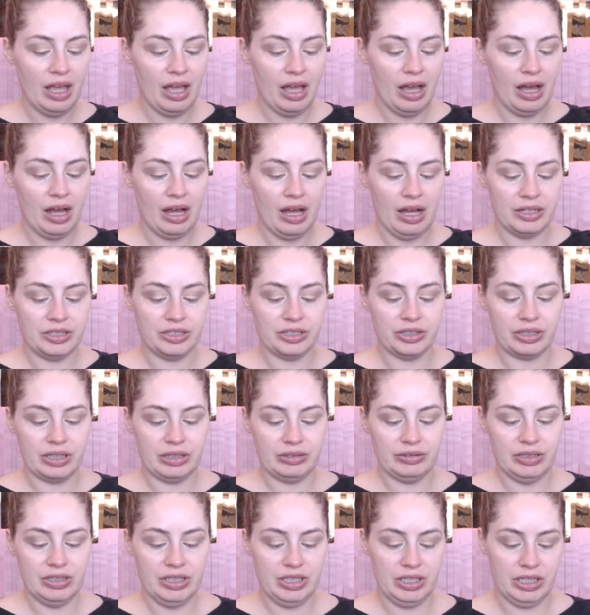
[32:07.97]
I took out
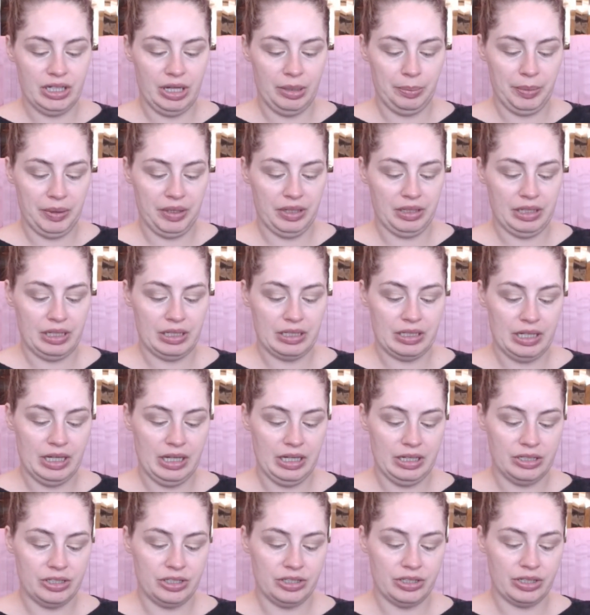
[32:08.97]
the stopper in this
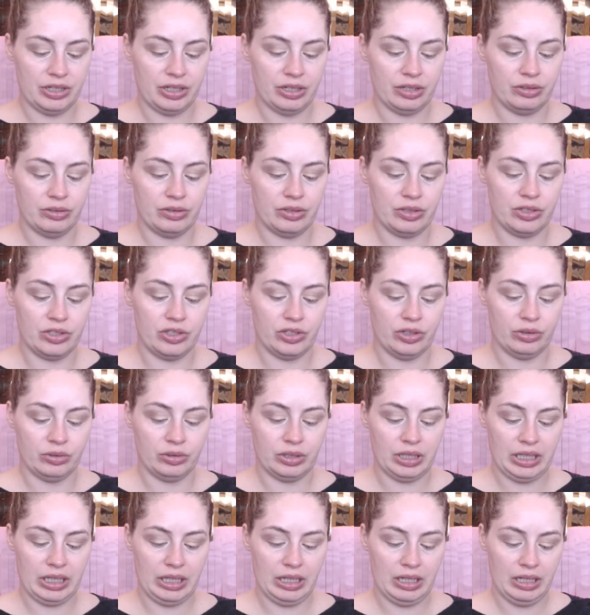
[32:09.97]
ages ago, so,
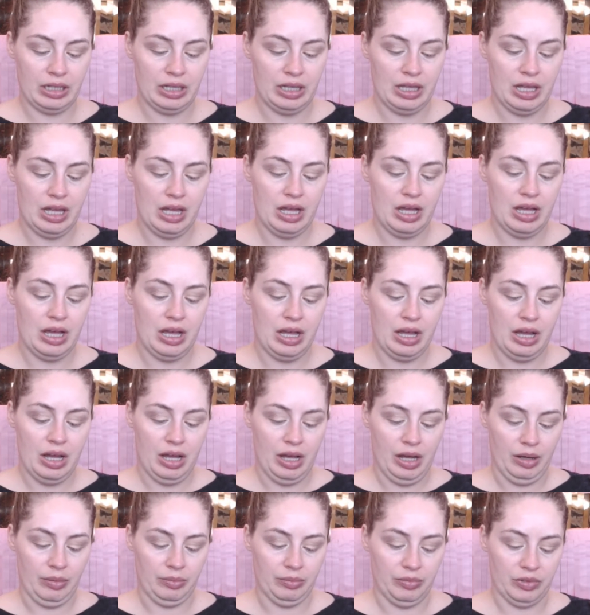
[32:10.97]
like,
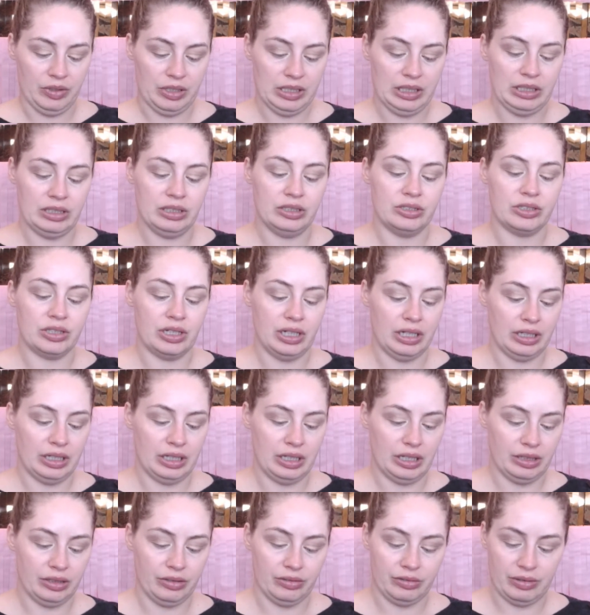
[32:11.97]
I'm really trying to
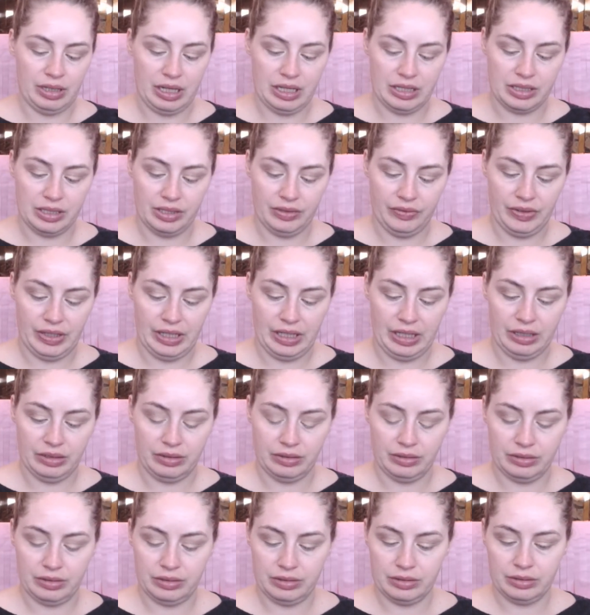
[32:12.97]
get the rest of it
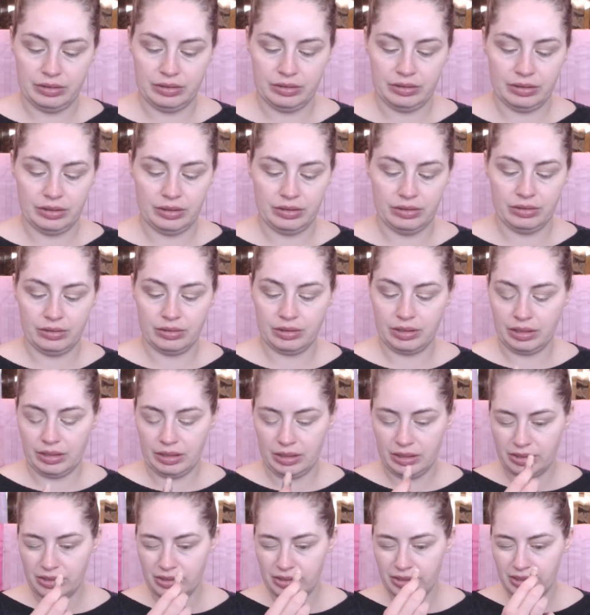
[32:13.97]
out. Oh,
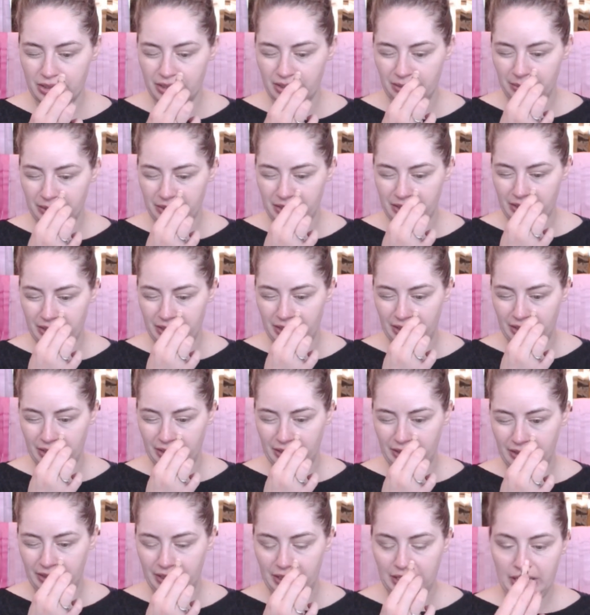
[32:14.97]
gosh, it's almost
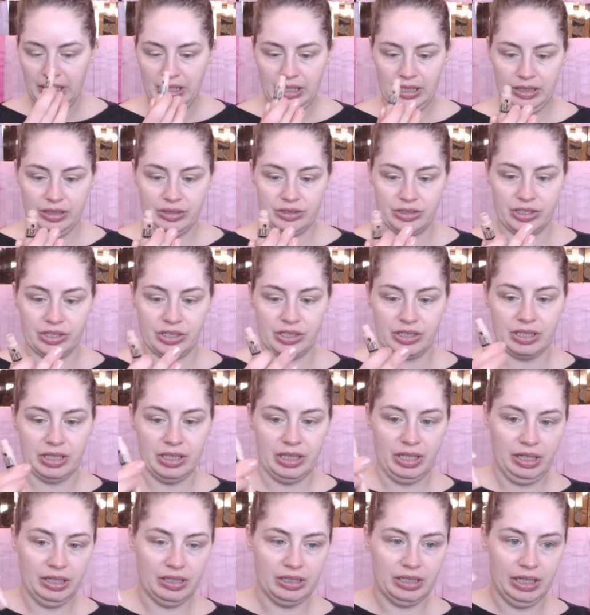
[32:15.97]
gone. There's just, like,
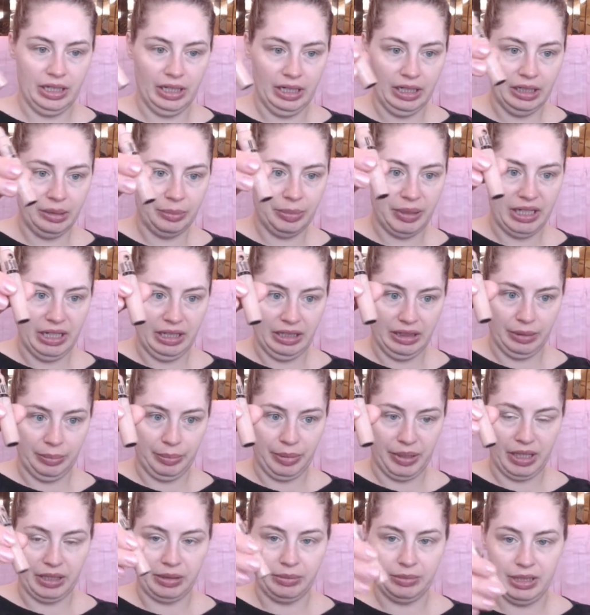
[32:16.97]
a teeny bit at the
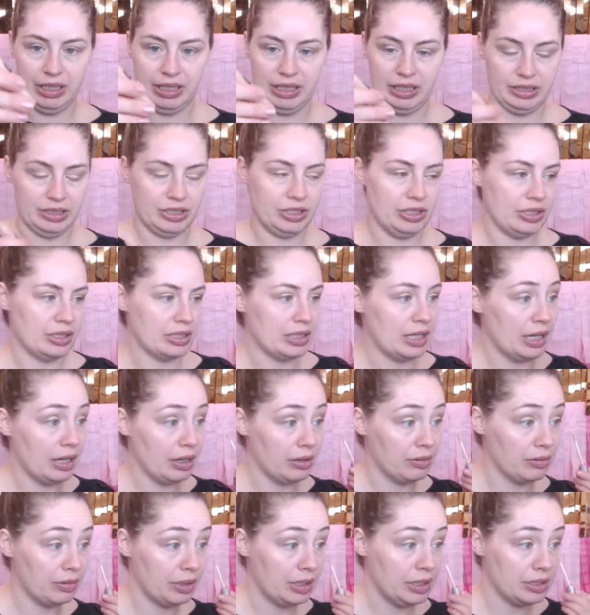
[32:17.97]
bottom that I just can't
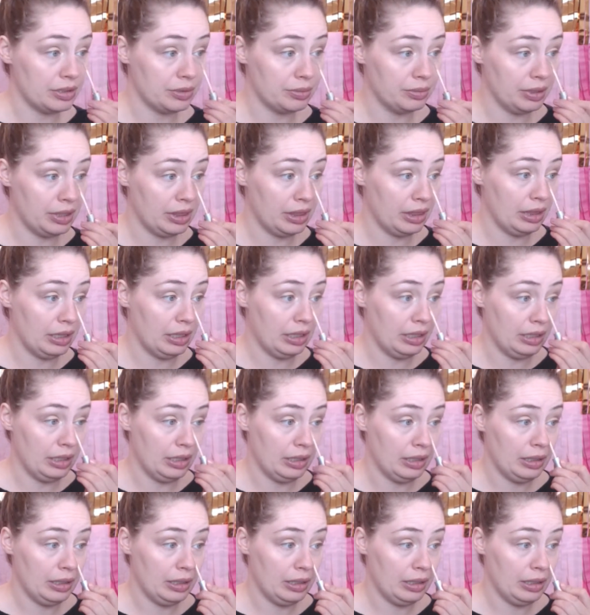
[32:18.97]
reach with the